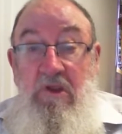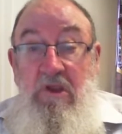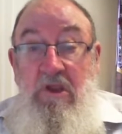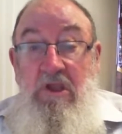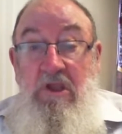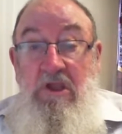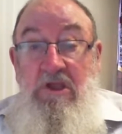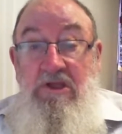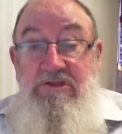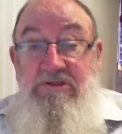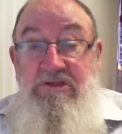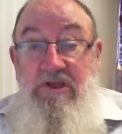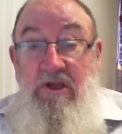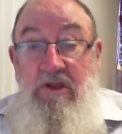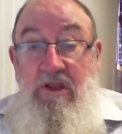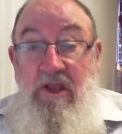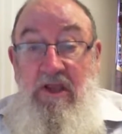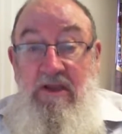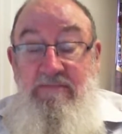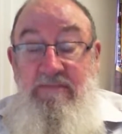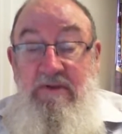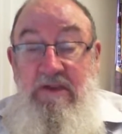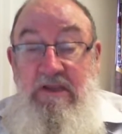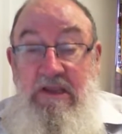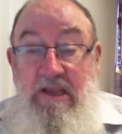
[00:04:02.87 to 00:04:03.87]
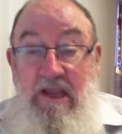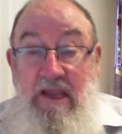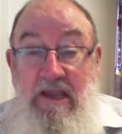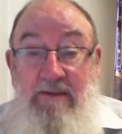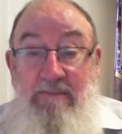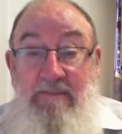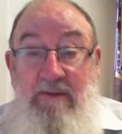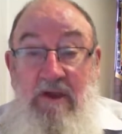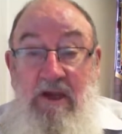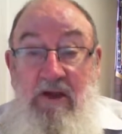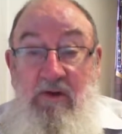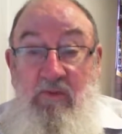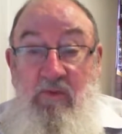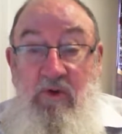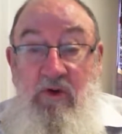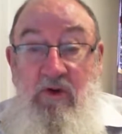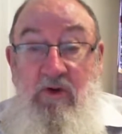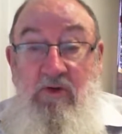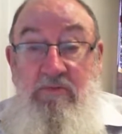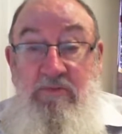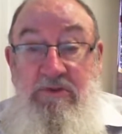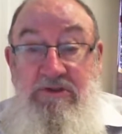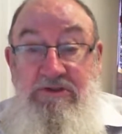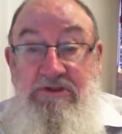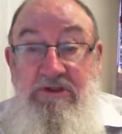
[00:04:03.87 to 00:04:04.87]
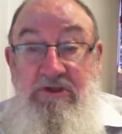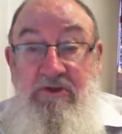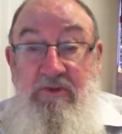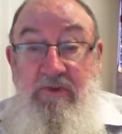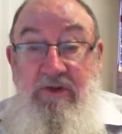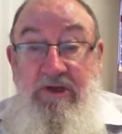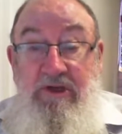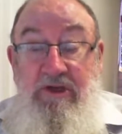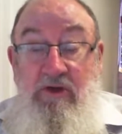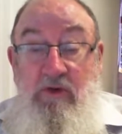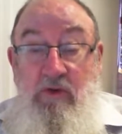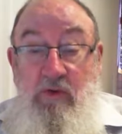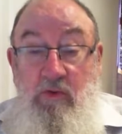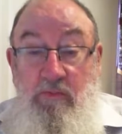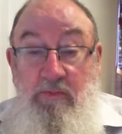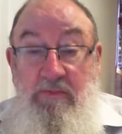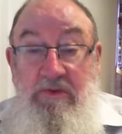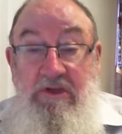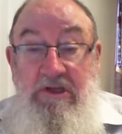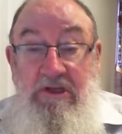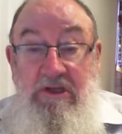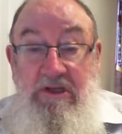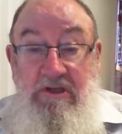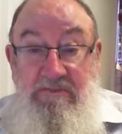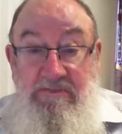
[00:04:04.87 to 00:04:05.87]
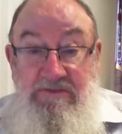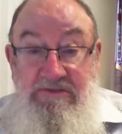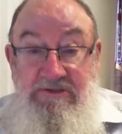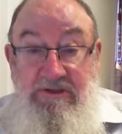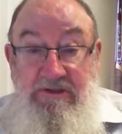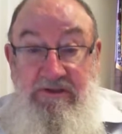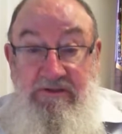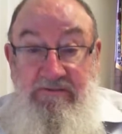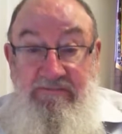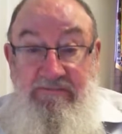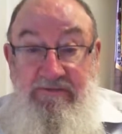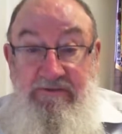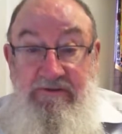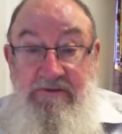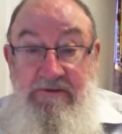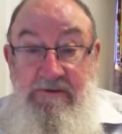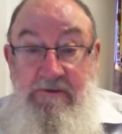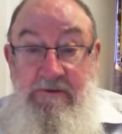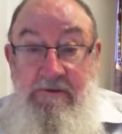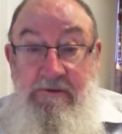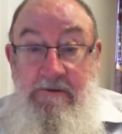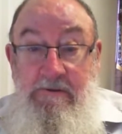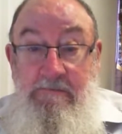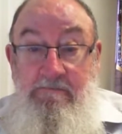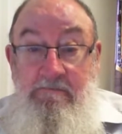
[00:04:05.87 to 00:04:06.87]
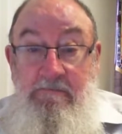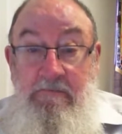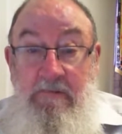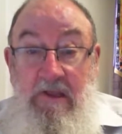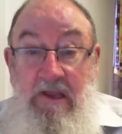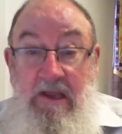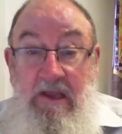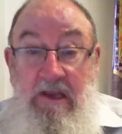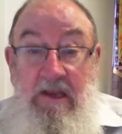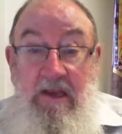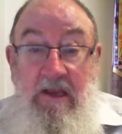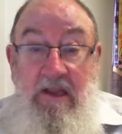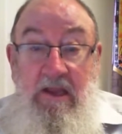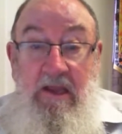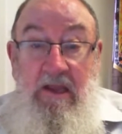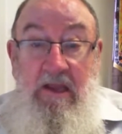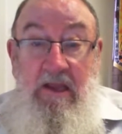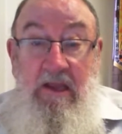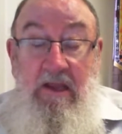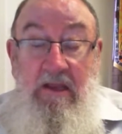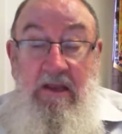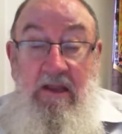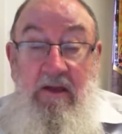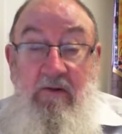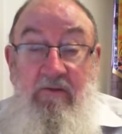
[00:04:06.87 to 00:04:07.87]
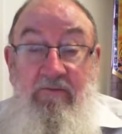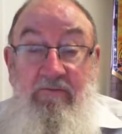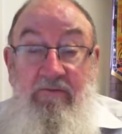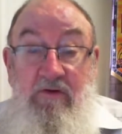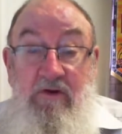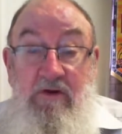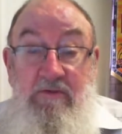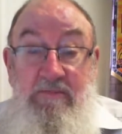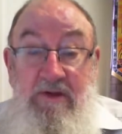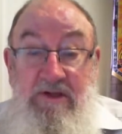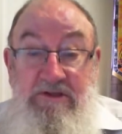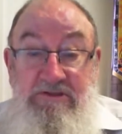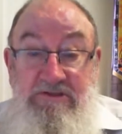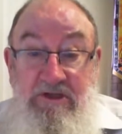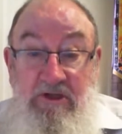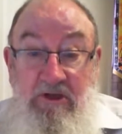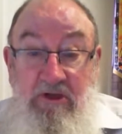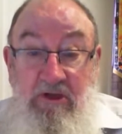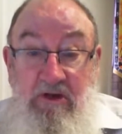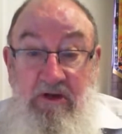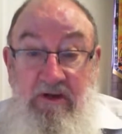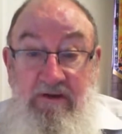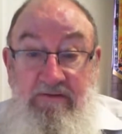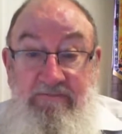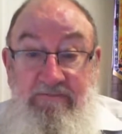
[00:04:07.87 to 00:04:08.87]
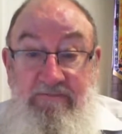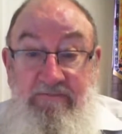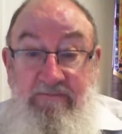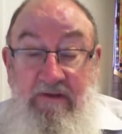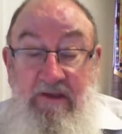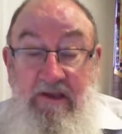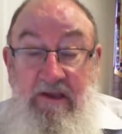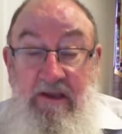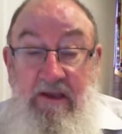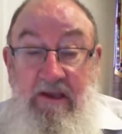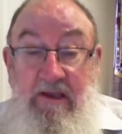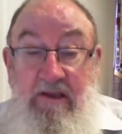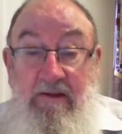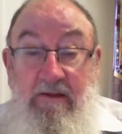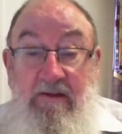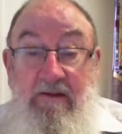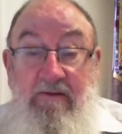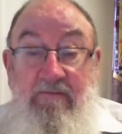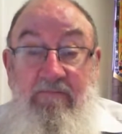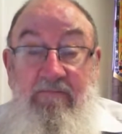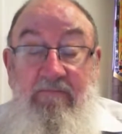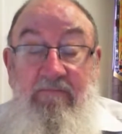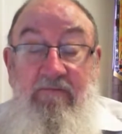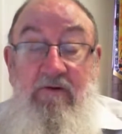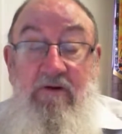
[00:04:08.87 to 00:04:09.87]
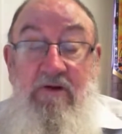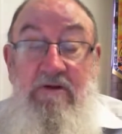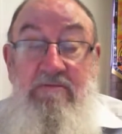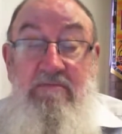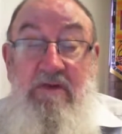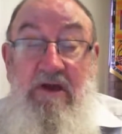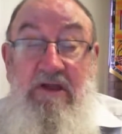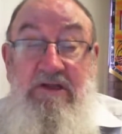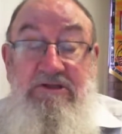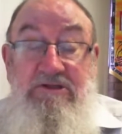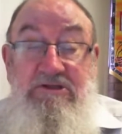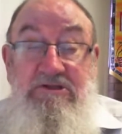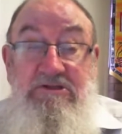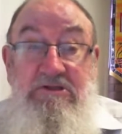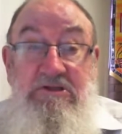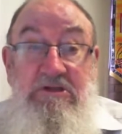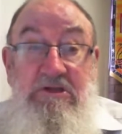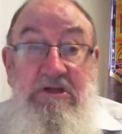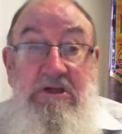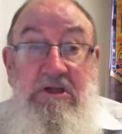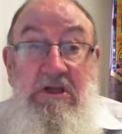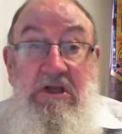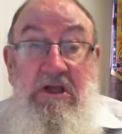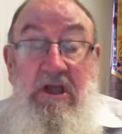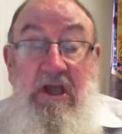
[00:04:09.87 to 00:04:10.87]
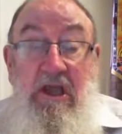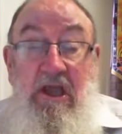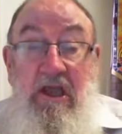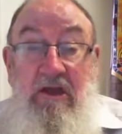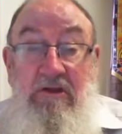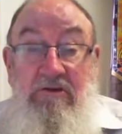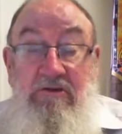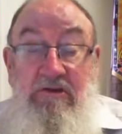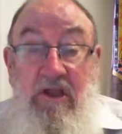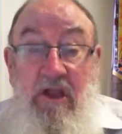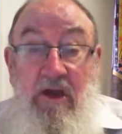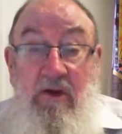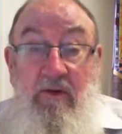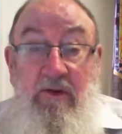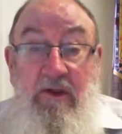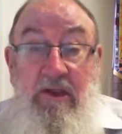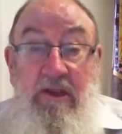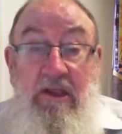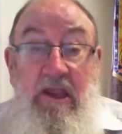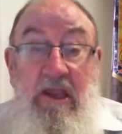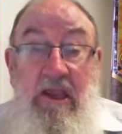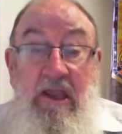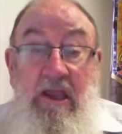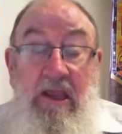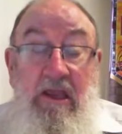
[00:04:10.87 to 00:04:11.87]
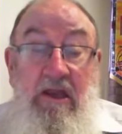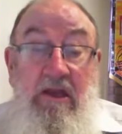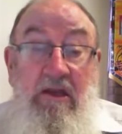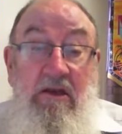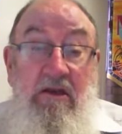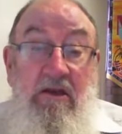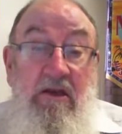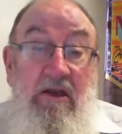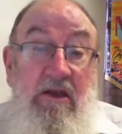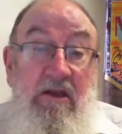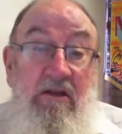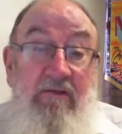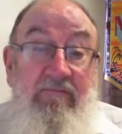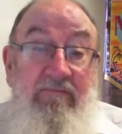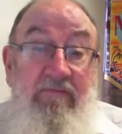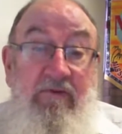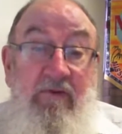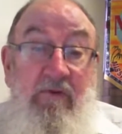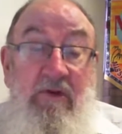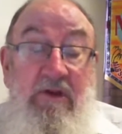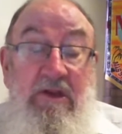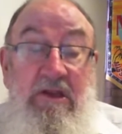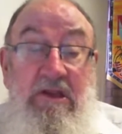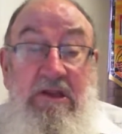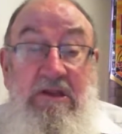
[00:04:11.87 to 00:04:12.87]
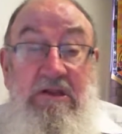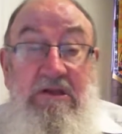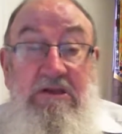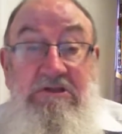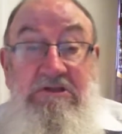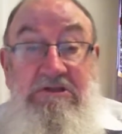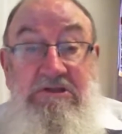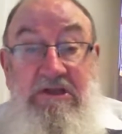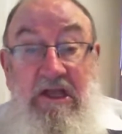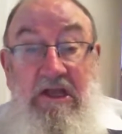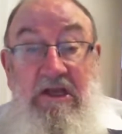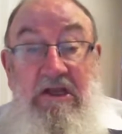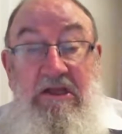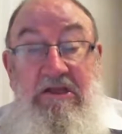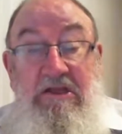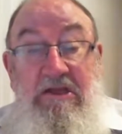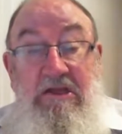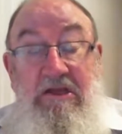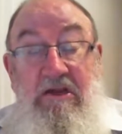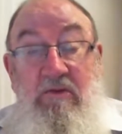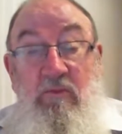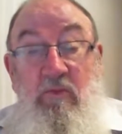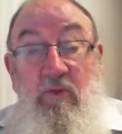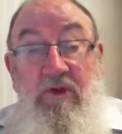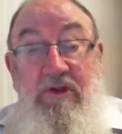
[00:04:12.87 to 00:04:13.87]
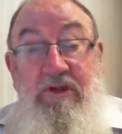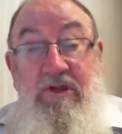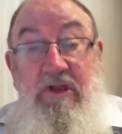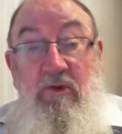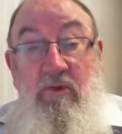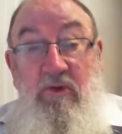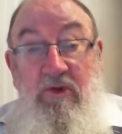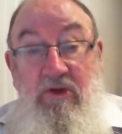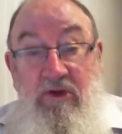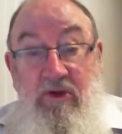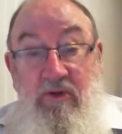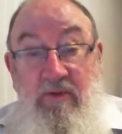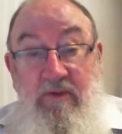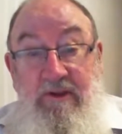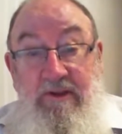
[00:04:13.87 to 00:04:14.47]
So they became a real missionary group in themselves. And they were very much alive and very much outgoing and very talented in what they were doing.